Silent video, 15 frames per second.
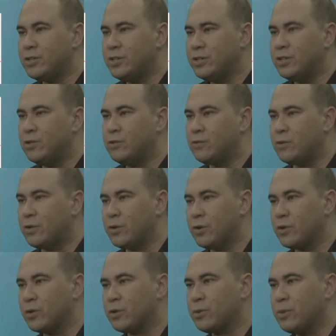due for an
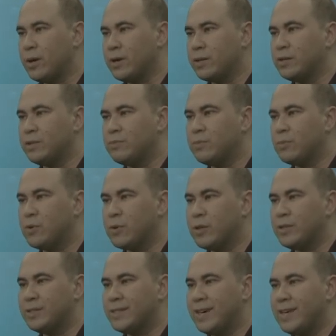earthquake that's more
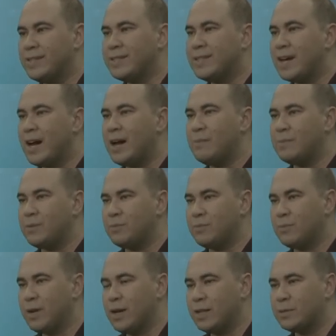than 10 times
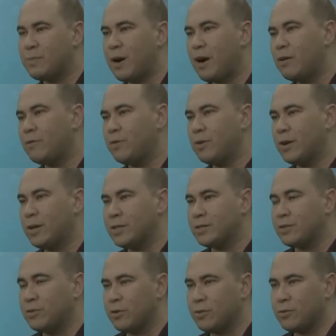as powerful as
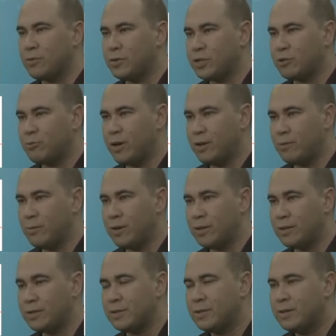the Northridge quake
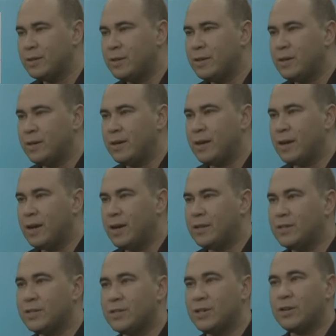was.
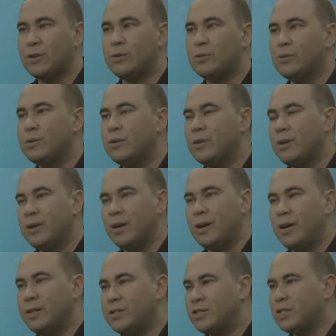And so
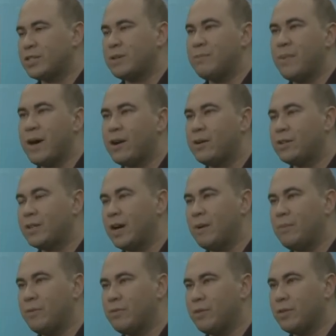it's just a matter of
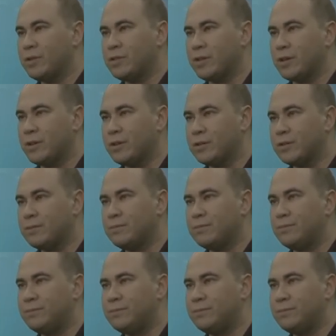time before this occurs.